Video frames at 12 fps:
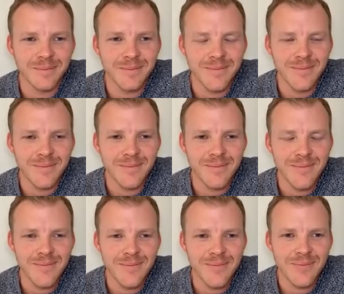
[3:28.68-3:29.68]

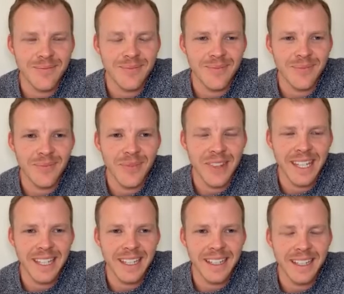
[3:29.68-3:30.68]

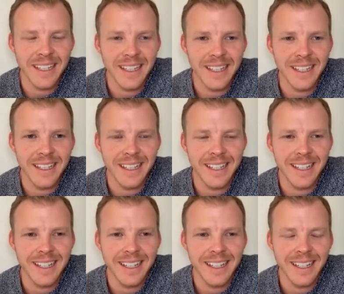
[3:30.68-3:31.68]
(silent)